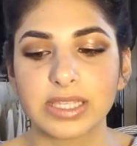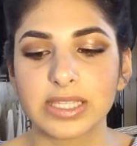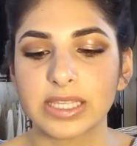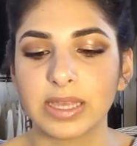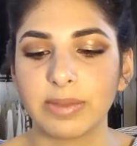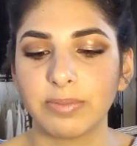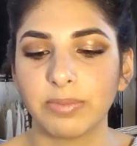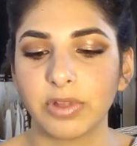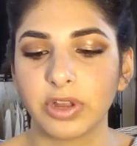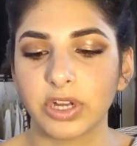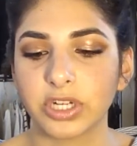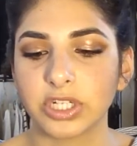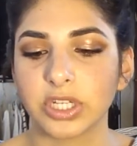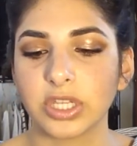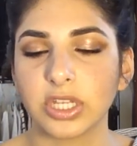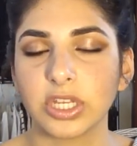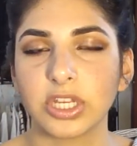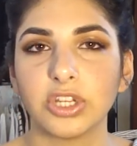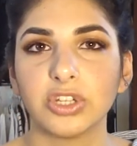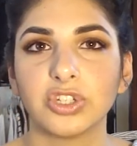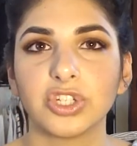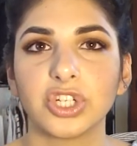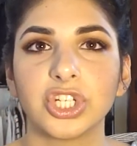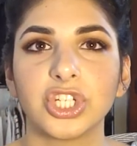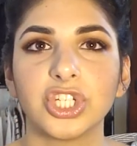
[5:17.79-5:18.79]
similar to the
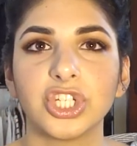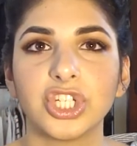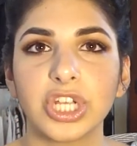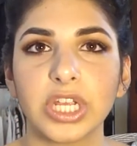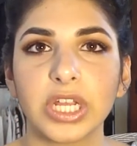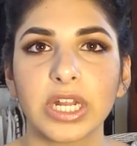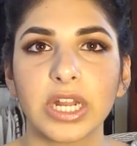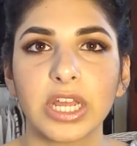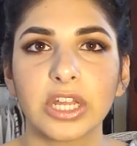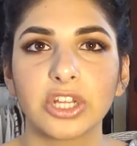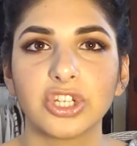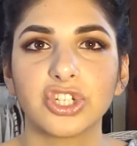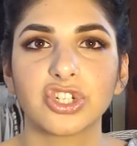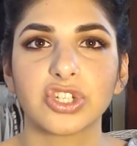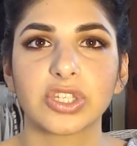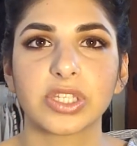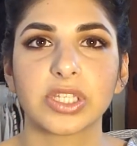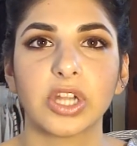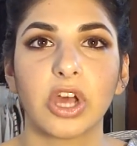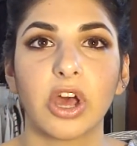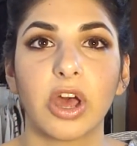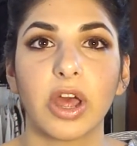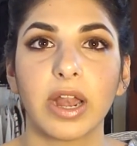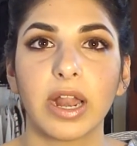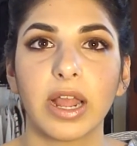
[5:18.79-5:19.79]
Neutrogena,
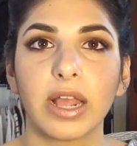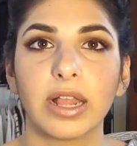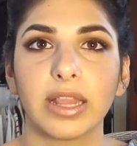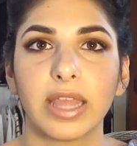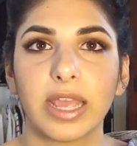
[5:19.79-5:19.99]
just not